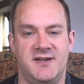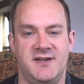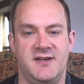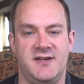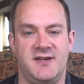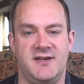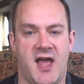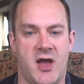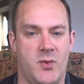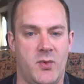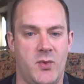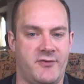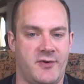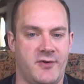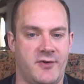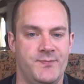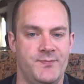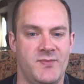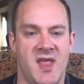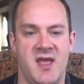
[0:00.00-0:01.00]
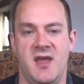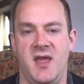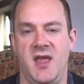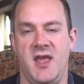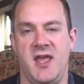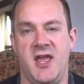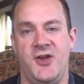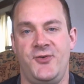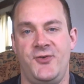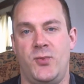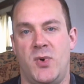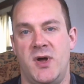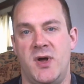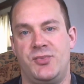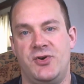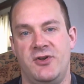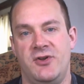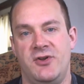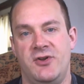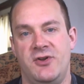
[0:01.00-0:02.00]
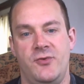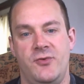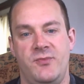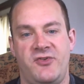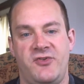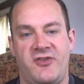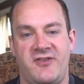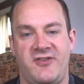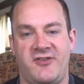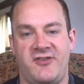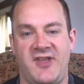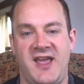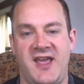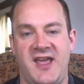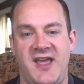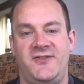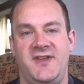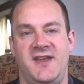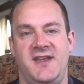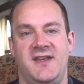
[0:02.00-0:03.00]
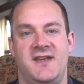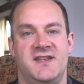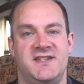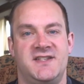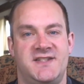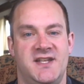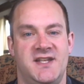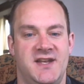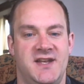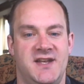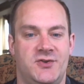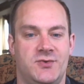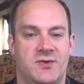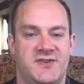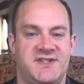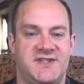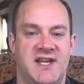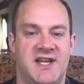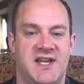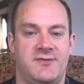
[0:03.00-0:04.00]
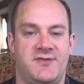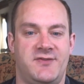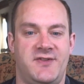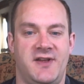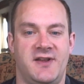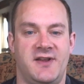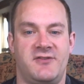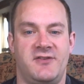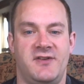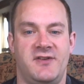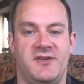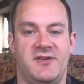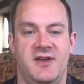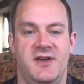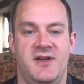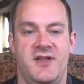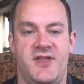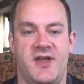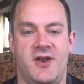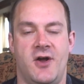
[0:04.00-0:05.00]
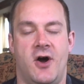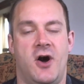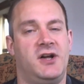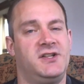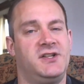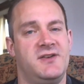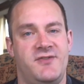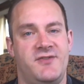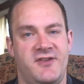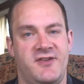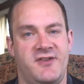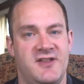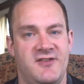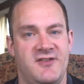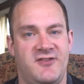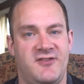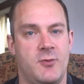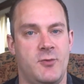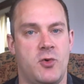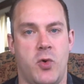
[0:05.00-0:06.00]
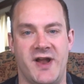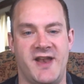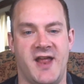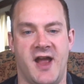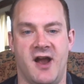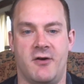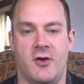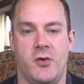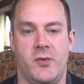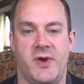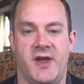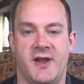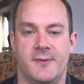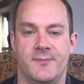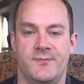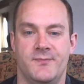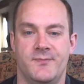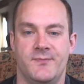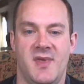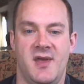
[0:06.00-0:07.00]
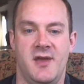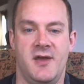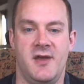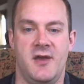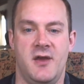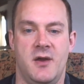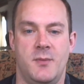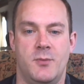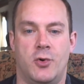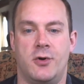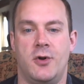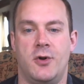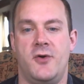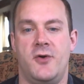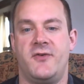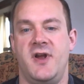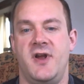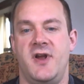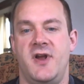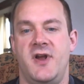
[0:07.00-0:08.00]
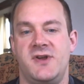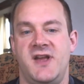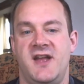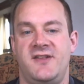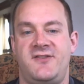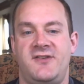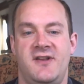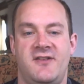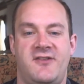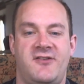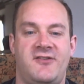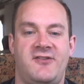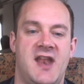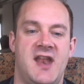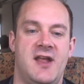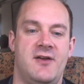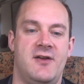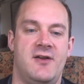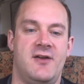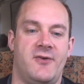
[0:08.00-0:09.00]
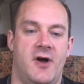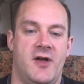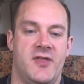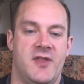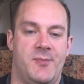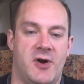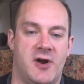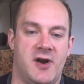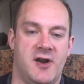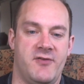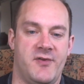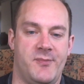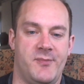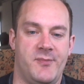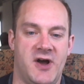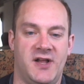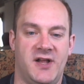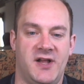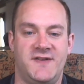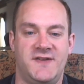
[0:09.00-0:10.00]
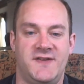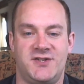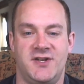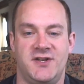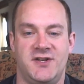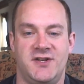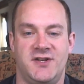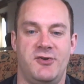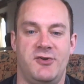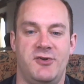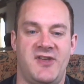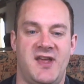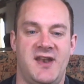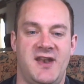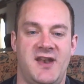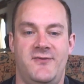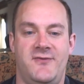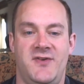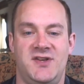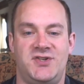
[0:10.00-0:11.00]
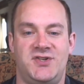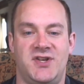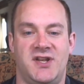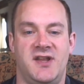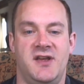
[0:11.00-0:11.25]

However, if one presumes safety is the natural state of things, then all of this can seem quite harrowing. Moreover, it creates an incentive on the part of the politician to present a vision